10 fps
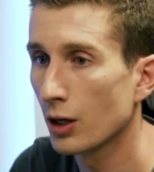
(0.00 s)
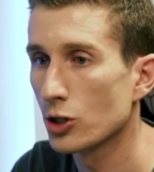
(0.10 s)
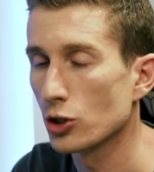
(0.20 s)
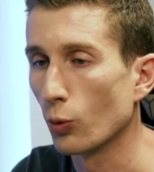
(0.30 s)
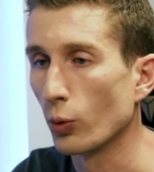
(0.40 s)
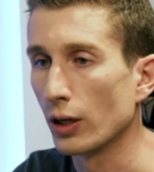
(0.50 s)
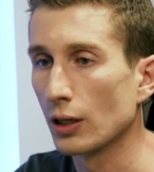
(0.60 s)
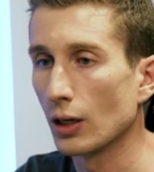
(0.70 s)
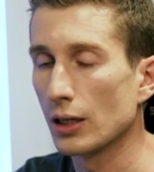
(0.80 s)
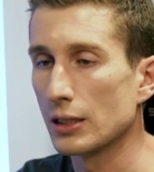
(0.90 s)
So
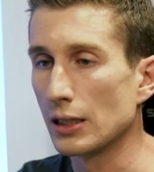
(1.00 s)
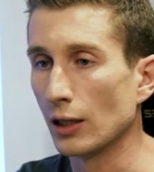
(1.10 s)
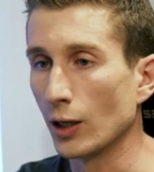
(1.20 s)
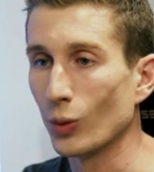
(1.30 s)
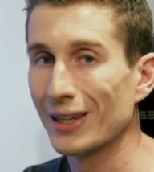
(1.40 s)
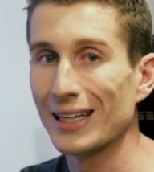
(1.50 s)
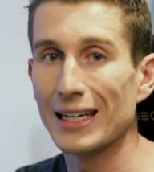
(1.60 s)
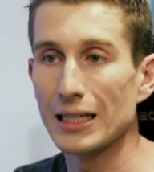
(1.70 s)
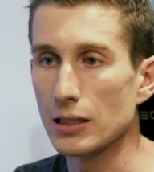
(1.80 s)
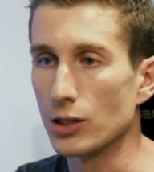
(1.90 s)
we are dealing with
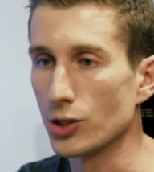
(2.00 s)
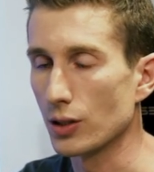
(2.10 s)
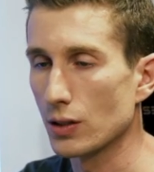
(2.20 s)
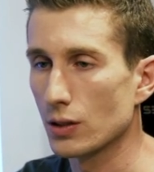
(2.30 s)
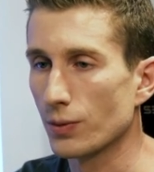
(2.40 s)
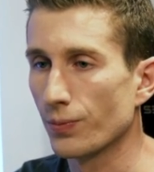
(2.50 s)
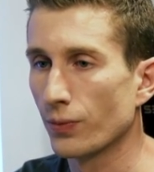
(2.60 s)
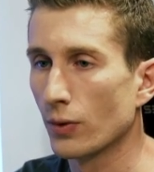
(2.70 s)
integers.